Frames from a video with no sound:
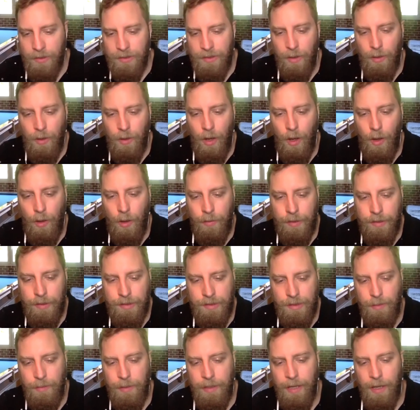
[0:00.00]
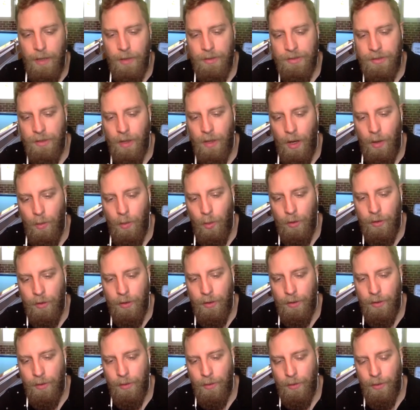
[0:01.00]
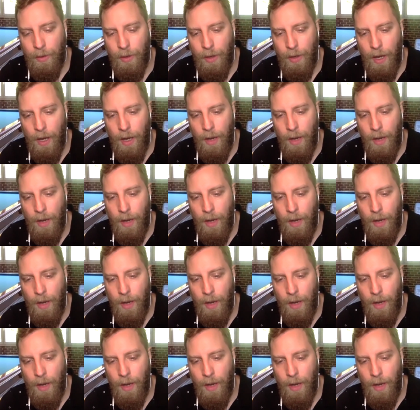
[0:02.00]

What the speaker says: So there's something else that I want to